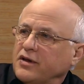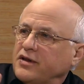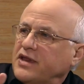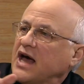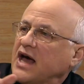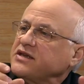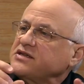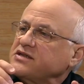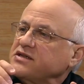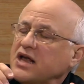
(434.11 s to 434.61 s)

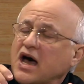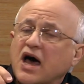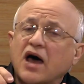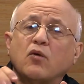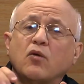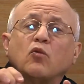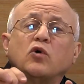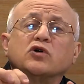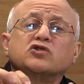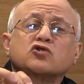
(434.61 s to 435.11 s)
That's
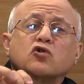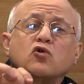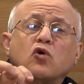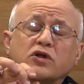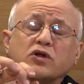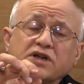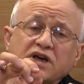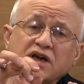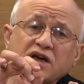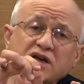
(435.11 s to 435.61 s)
not what's
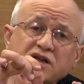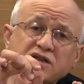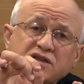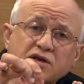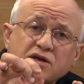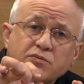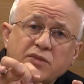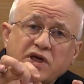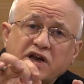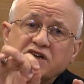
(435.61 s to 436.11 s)
called
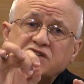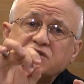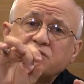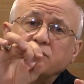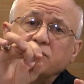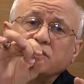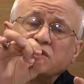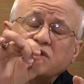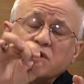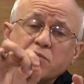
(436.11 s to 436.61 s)
de
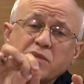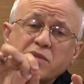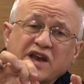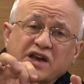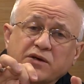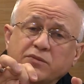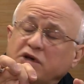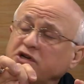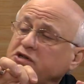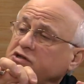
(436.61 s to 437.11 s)
minimis, de
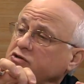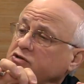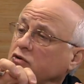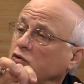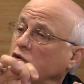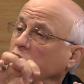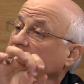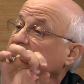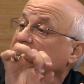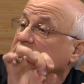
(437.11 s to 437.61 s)
minimis
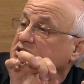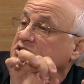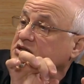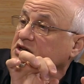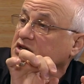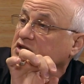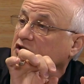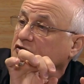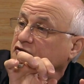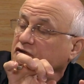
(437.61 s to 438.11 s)
or
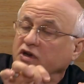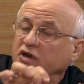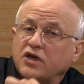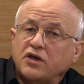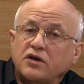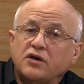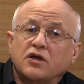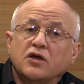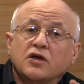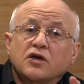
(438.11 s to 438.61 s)

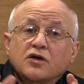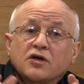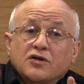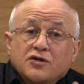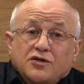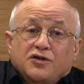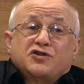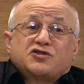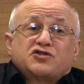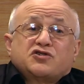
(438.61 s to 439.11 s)
insignificant.
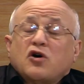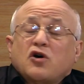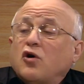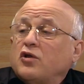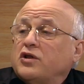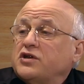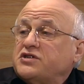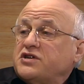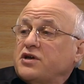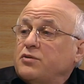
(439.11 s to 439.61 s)
You
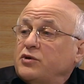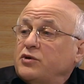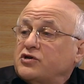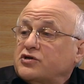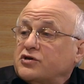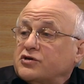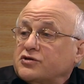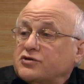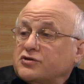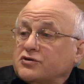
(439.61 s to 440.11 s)
stole his
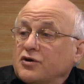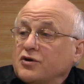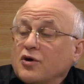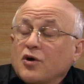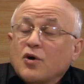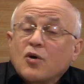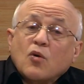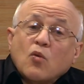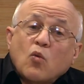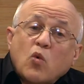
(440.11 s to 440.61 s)
images.
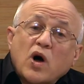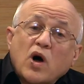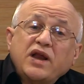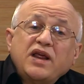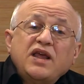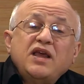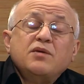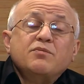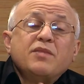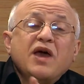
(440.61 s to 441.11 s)
What
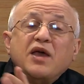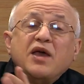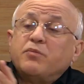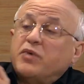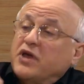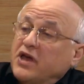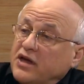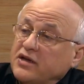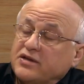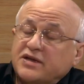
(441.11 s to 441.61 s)
he may
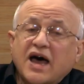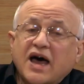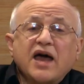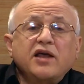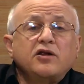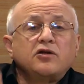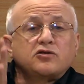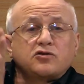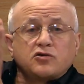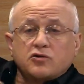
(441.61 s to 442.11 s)
be
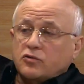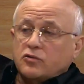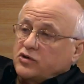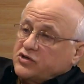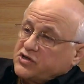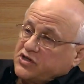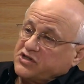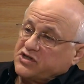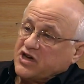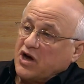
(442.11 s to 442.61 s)
entitled to
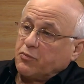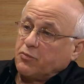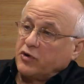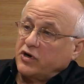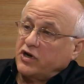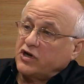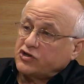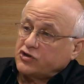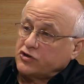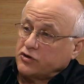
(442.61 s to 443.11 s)
is a
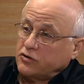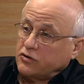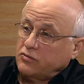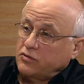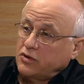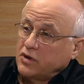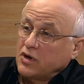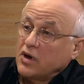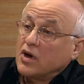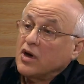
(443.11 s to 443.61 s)
separate
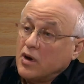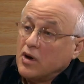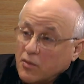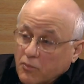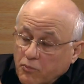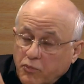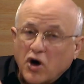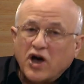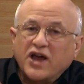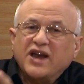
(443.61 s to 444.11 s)
issue,
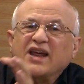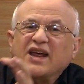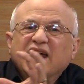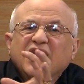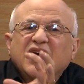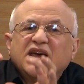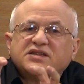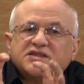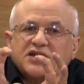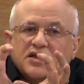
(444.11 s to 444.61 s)
but
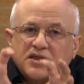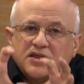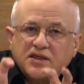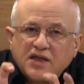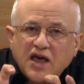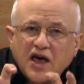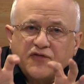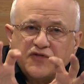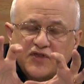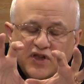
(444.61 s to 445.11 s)
it's a
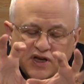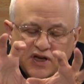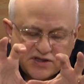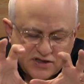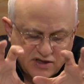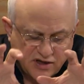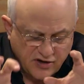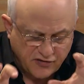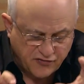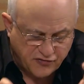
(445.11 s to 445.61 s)
theft,
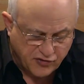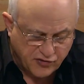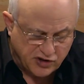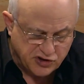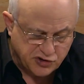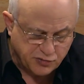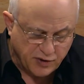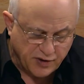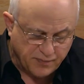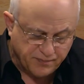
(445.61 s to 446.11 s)
it's an
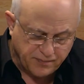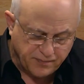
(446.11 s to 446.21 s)
infringement.